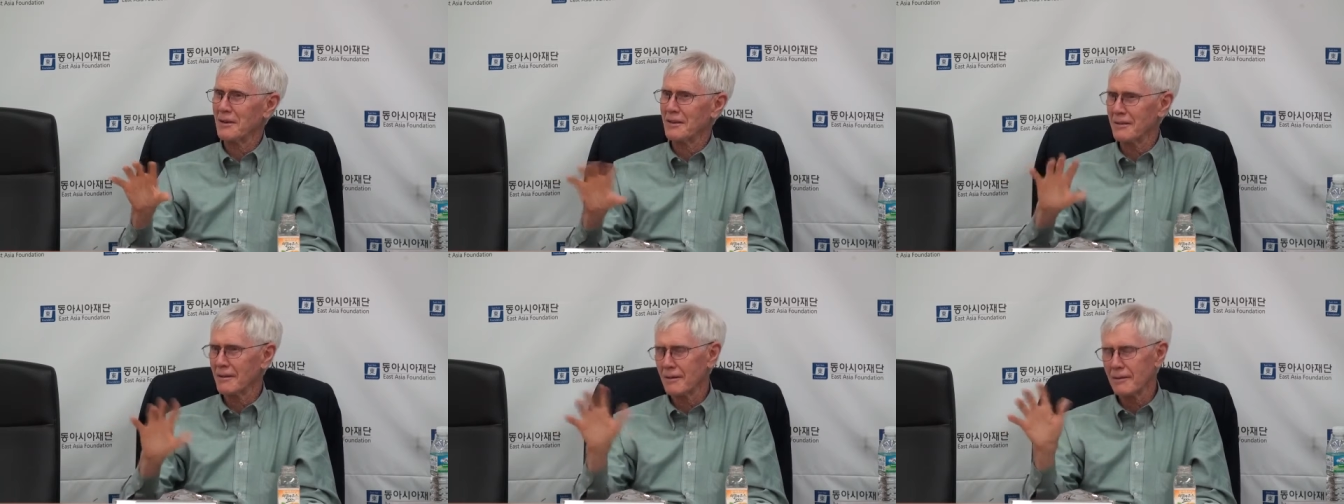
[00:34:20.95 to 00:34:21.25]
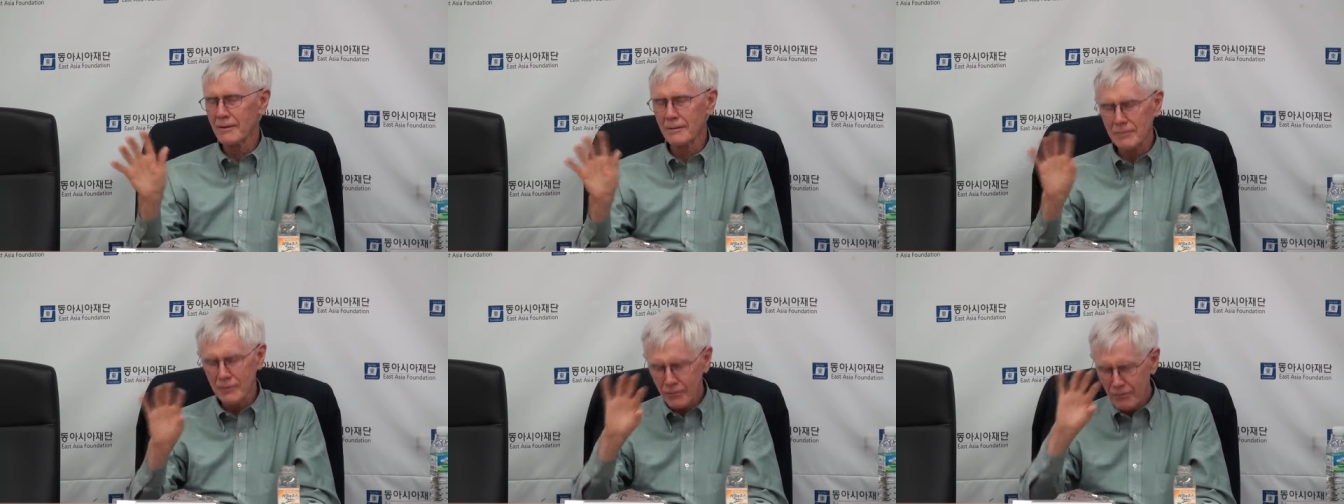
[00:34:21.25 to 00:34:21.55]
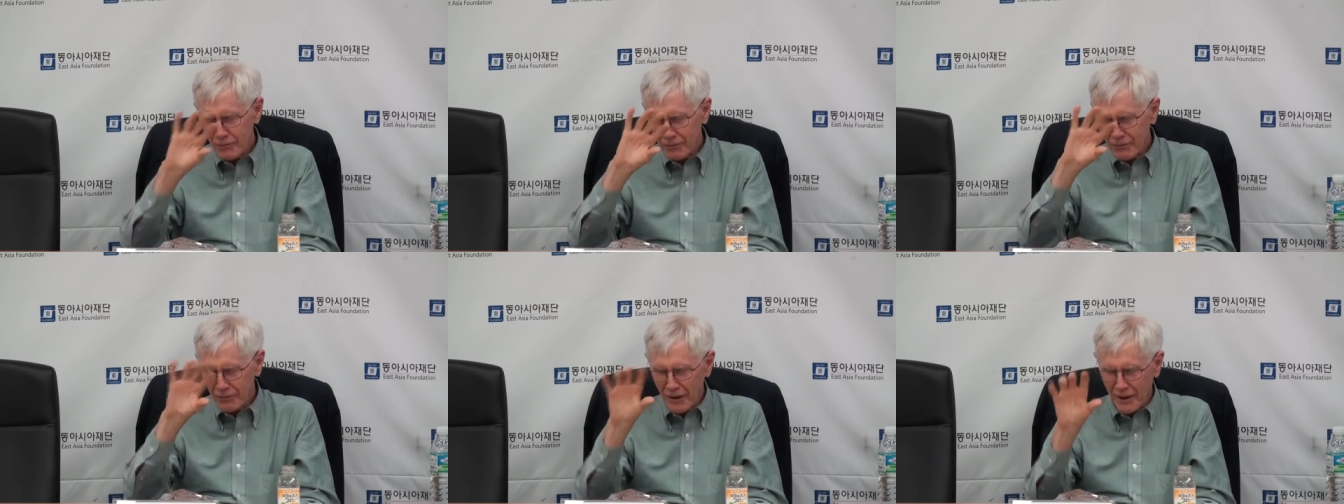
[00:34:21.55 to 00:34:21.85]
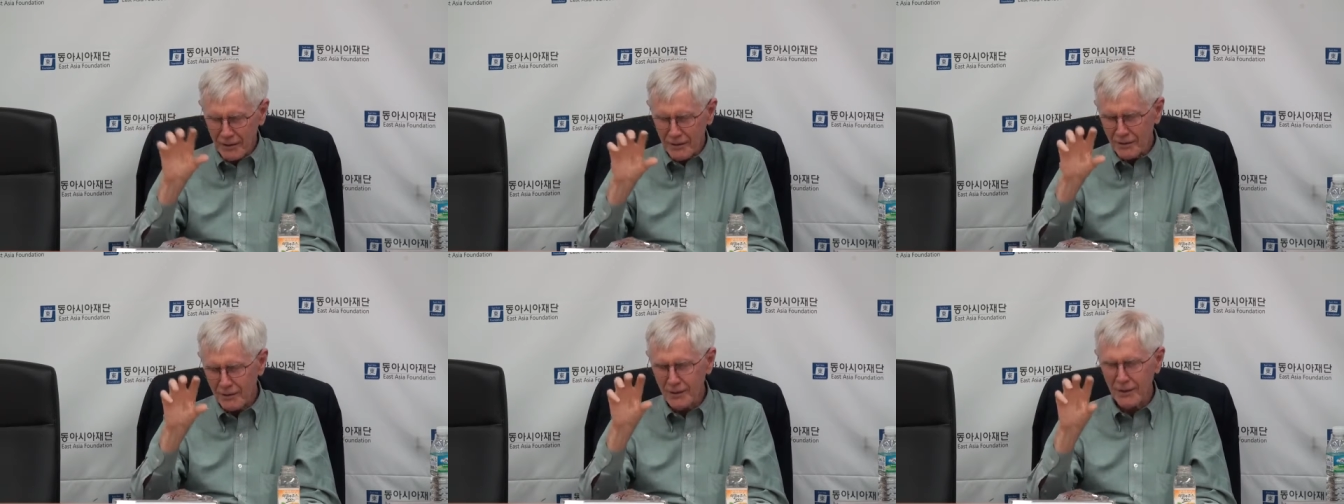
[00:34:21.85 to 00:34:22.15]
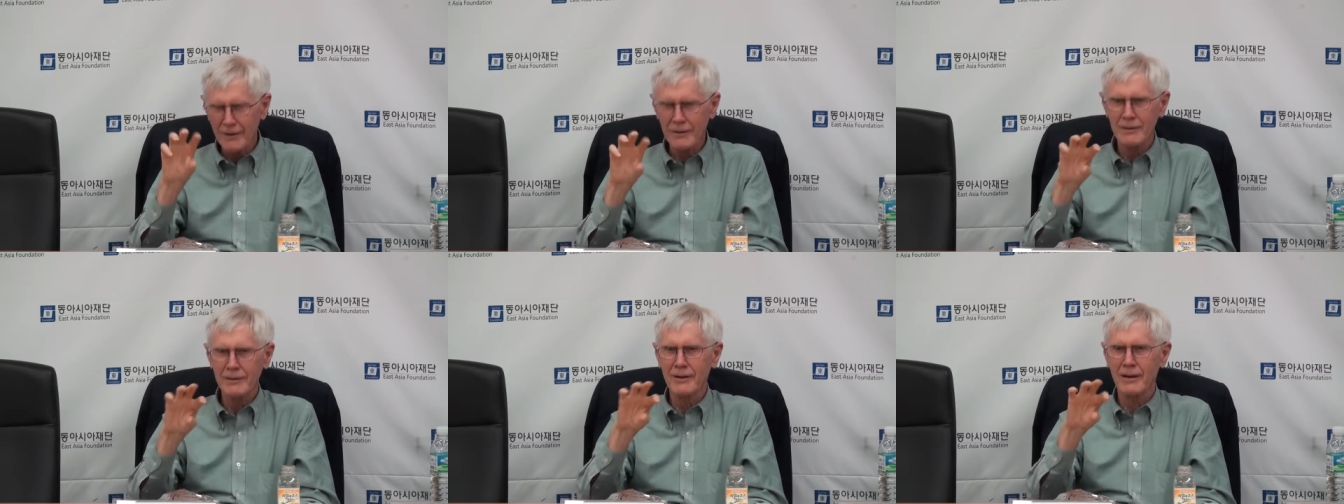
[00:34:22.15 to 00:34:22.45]
You know, a faint
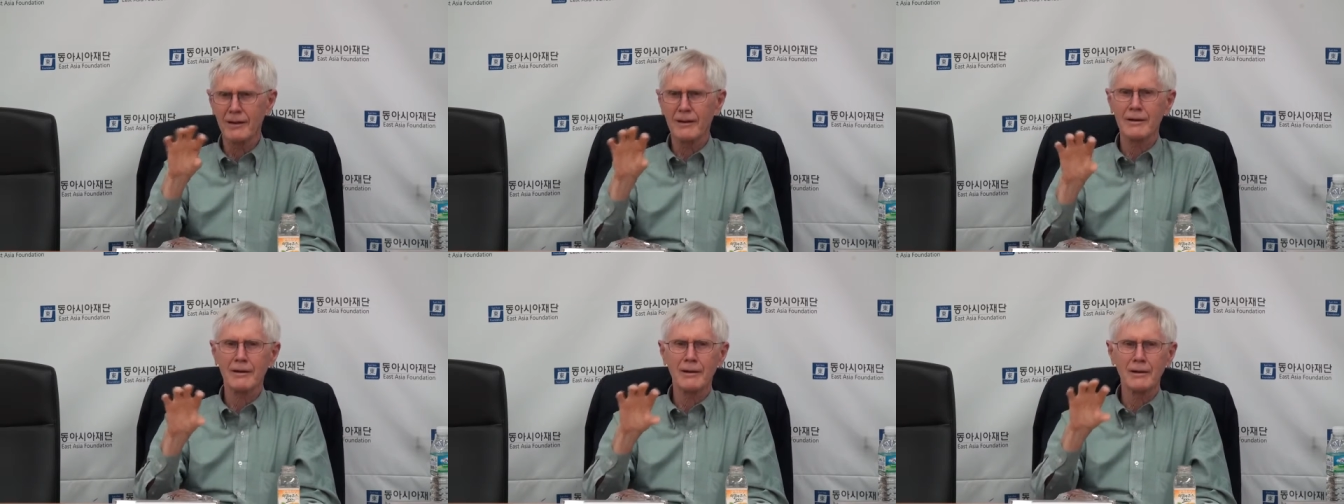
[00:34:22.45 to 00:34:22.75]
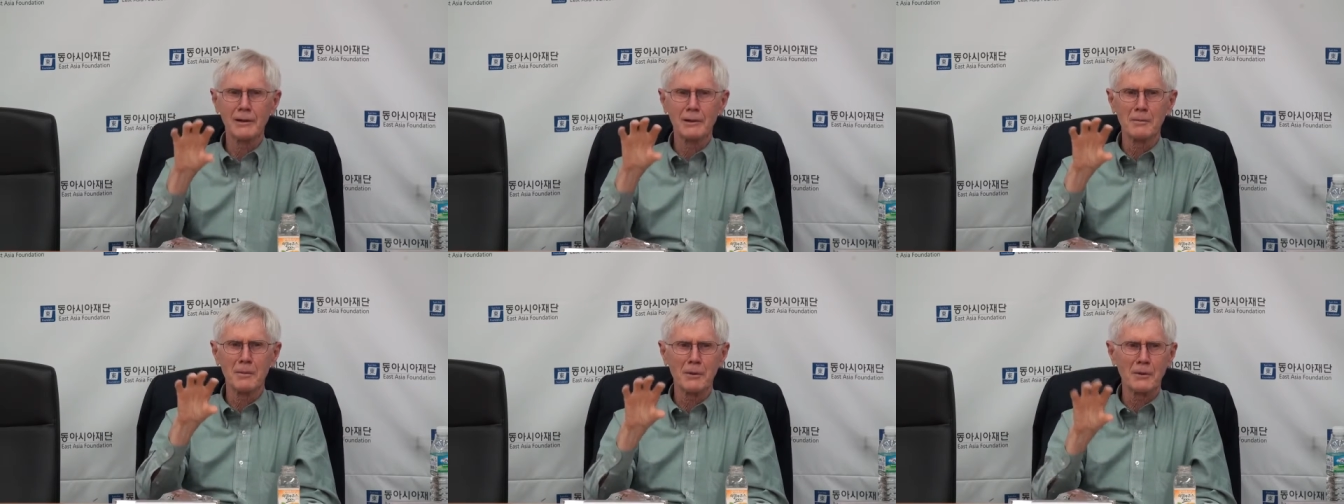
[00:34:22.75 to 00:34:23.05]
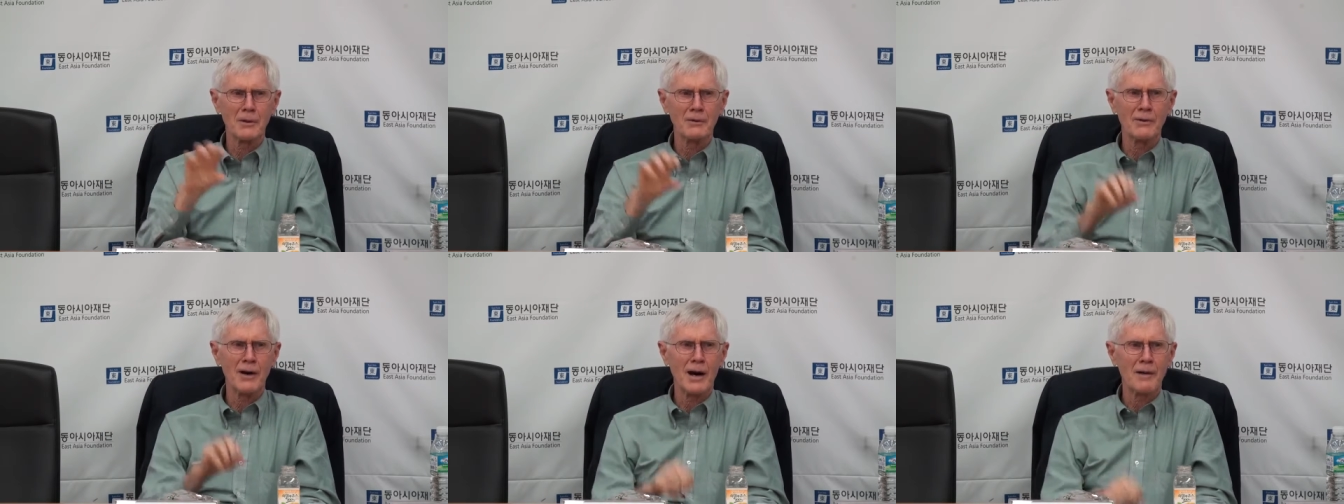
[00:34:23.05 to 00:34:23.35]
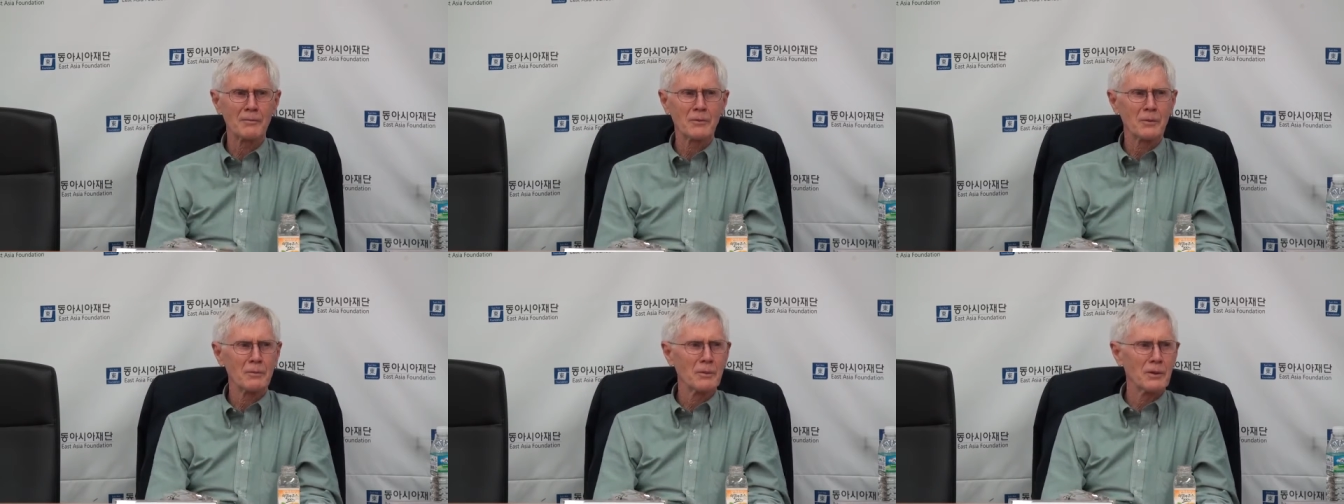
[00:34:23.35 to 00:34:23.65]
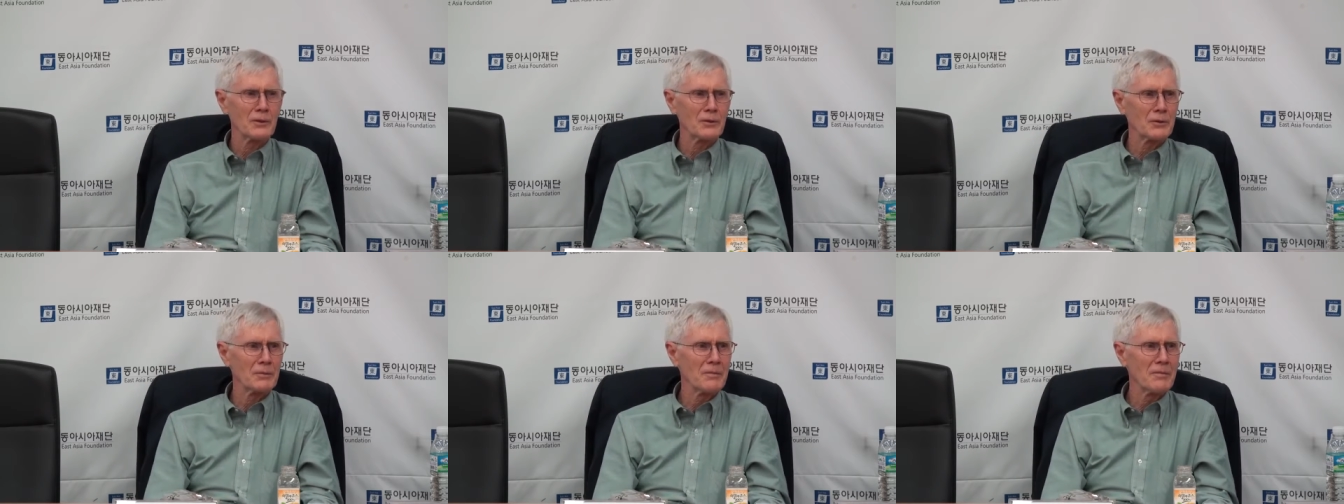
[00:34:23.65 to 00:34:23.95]
little glimmer of
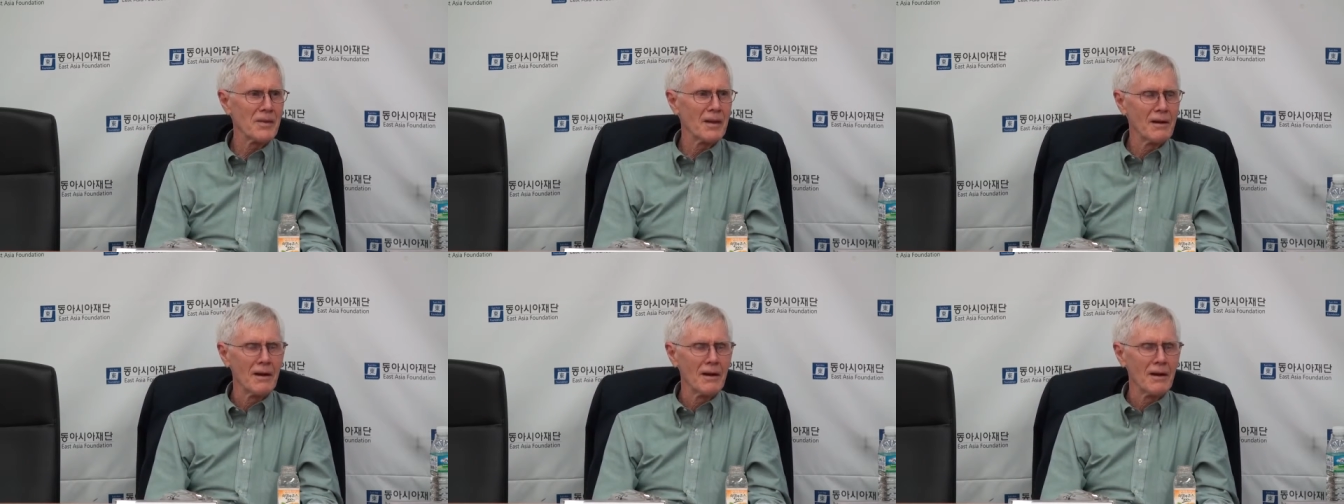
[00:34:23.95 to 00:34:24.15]
optimism.